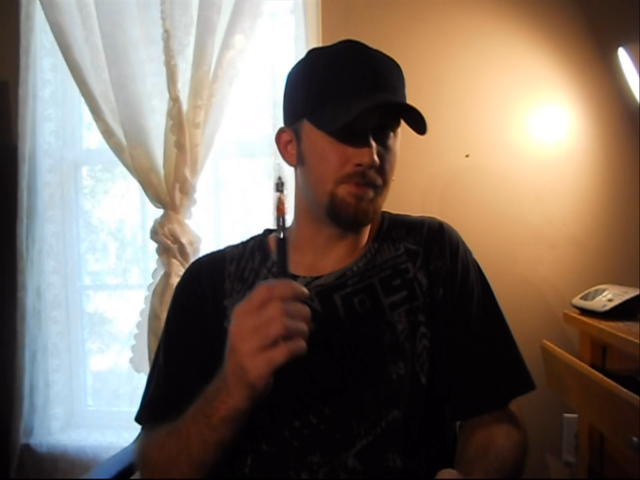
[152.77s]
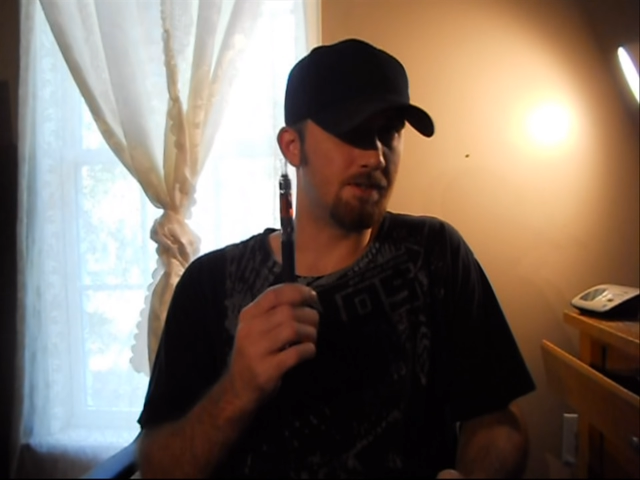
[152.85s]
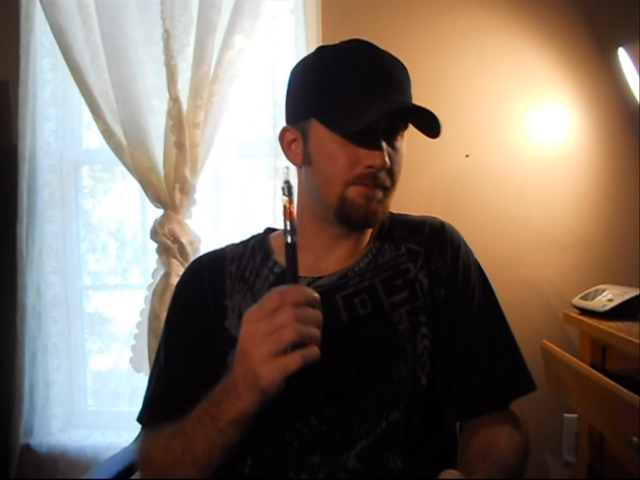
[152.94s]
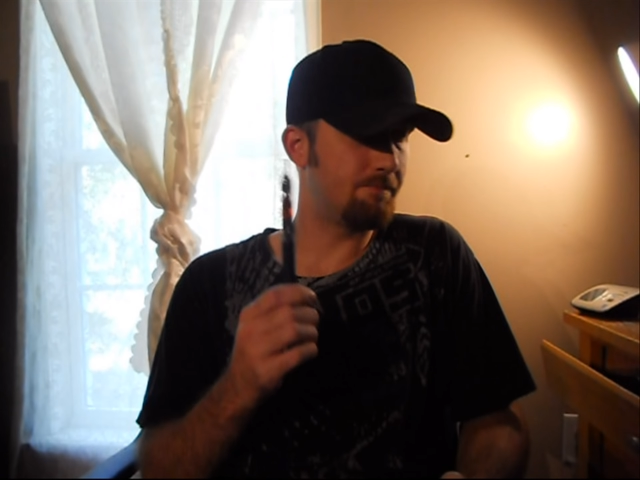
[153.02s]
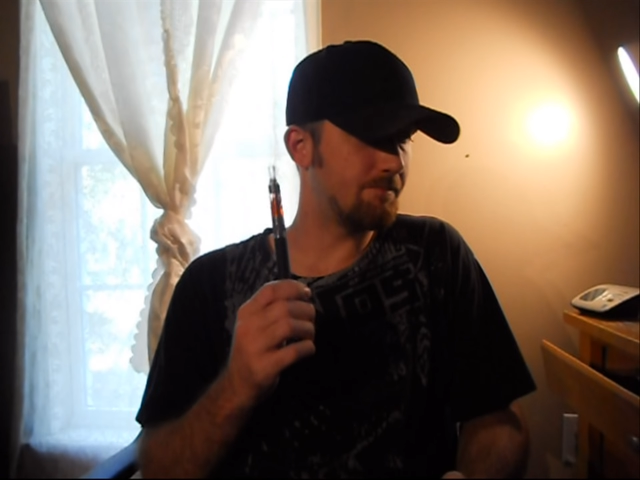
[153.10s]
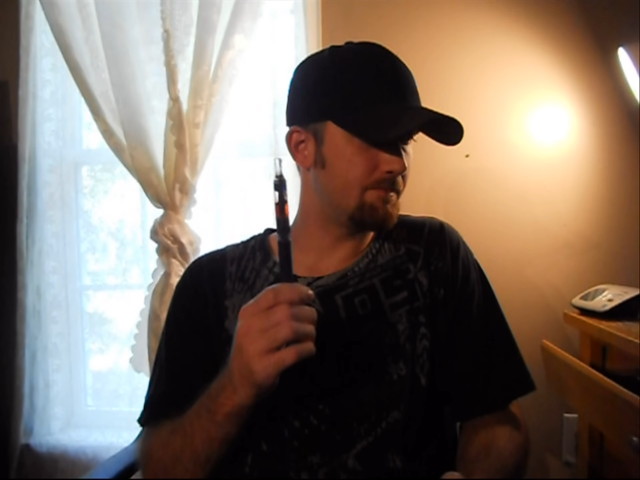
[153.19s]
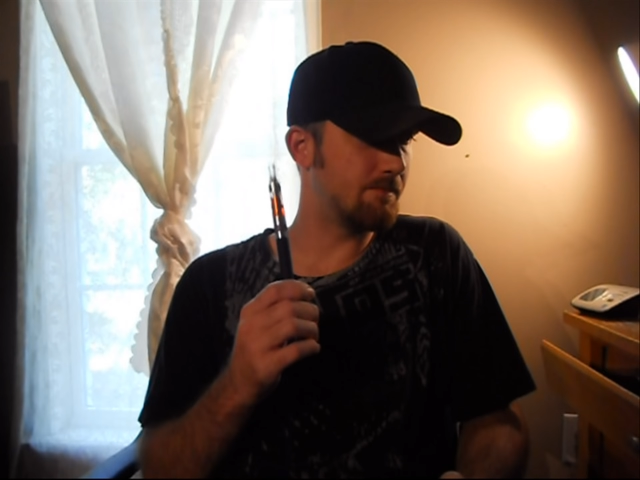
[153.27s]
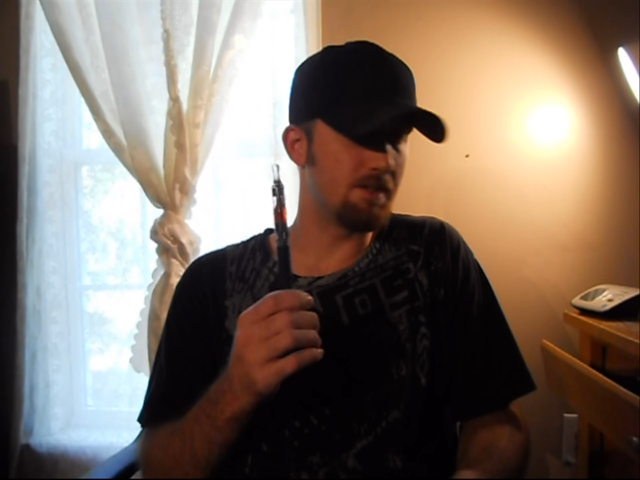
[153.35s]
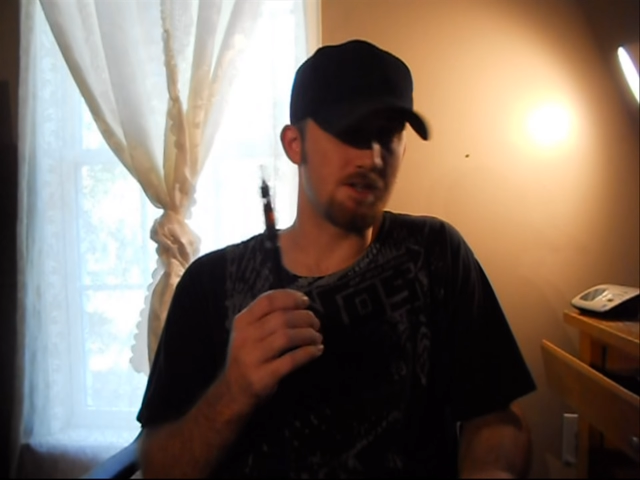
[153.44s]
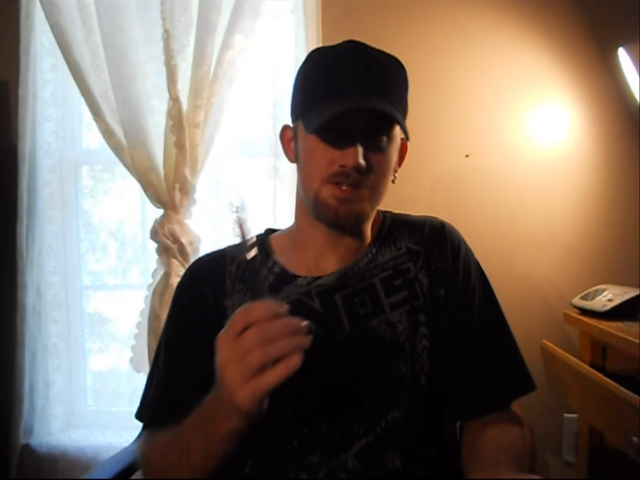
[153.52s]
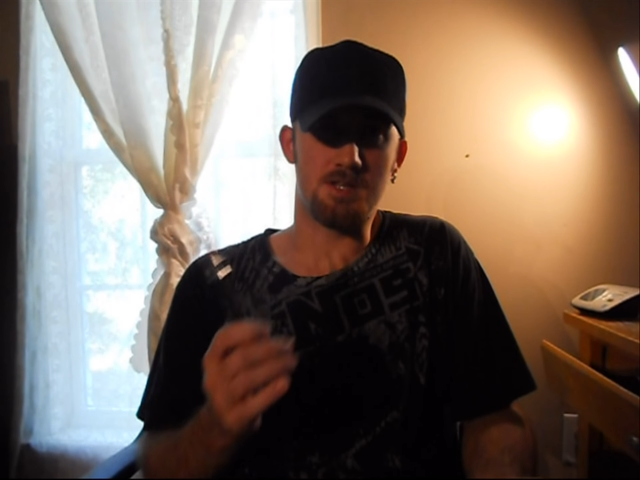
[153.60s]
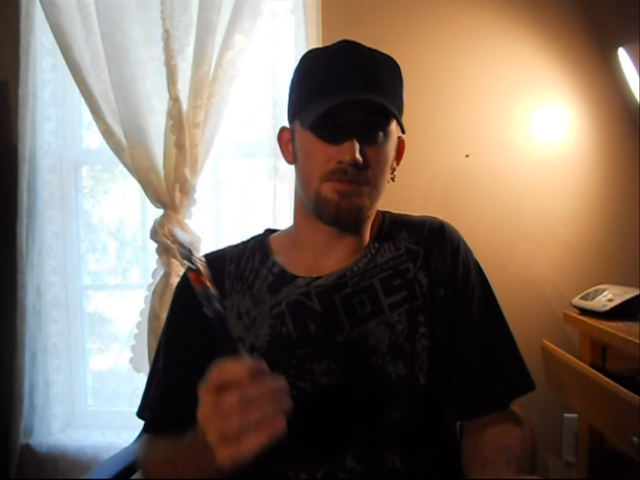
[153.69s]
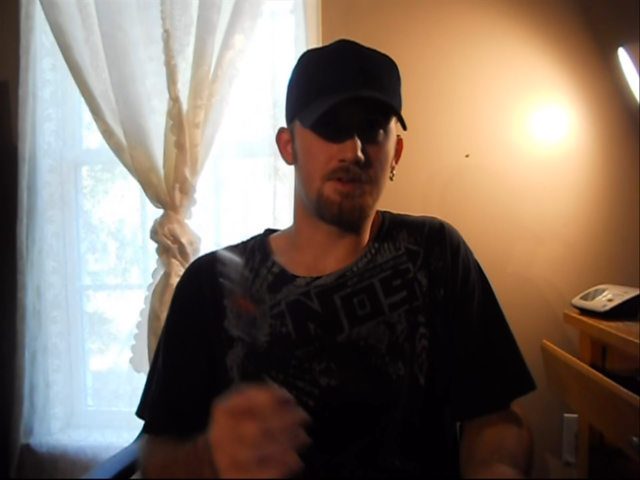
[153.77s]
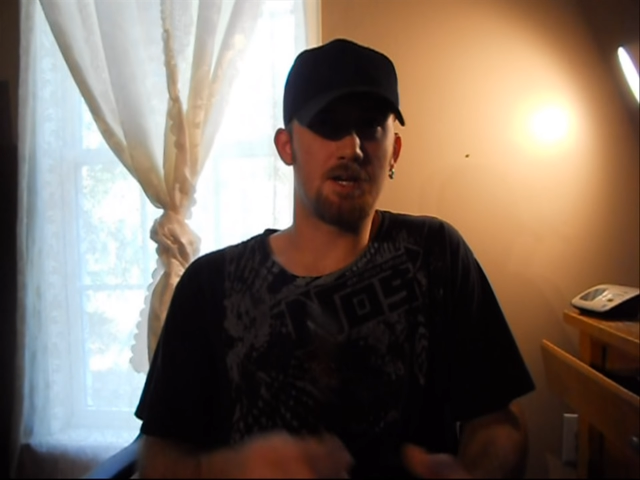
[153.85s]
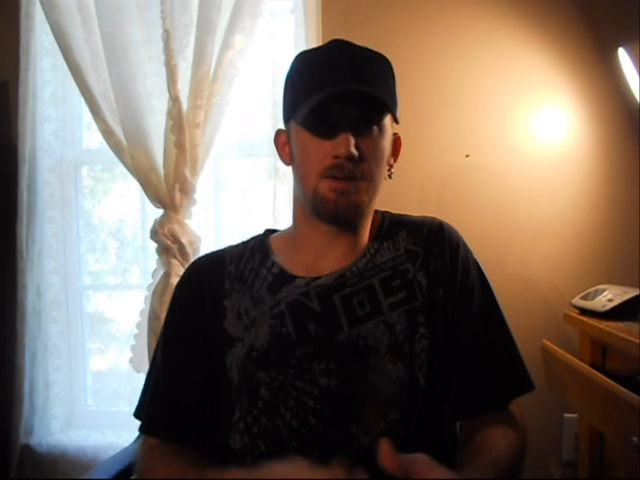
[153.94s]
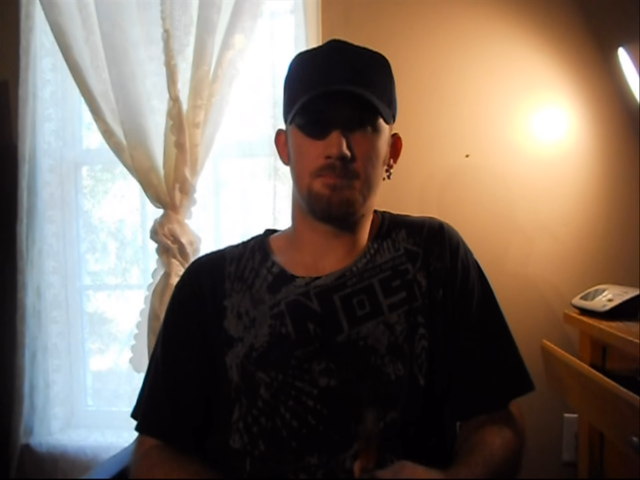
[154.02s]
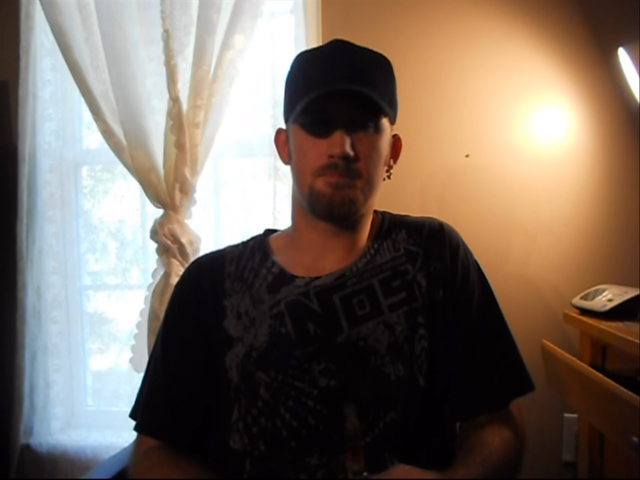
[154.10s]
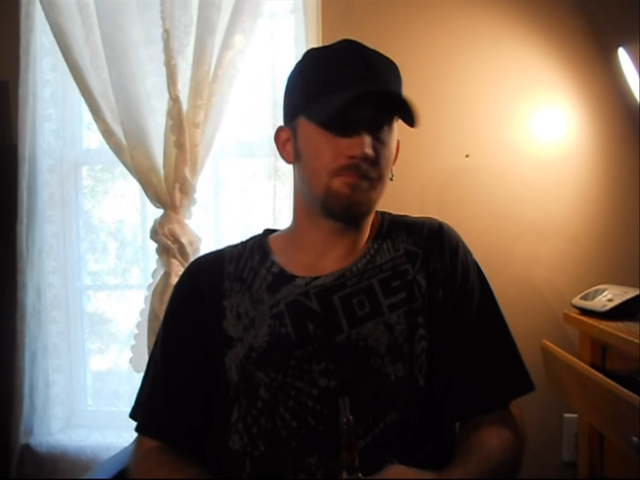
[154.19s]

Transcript: but this and a vape,